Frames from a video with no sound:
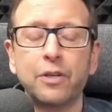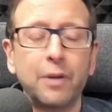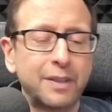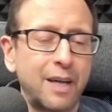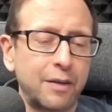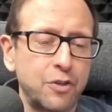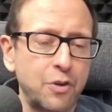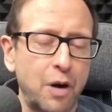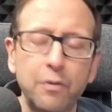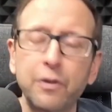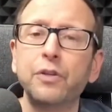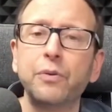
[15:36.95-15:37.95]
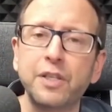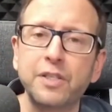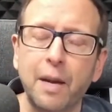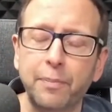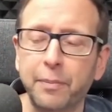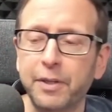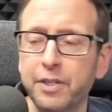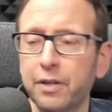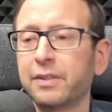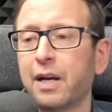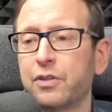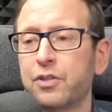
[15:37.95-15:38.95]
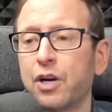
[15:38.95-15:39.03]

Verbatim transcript: You know what, Dr. Joe, I really do need supplements. You know what, Dr.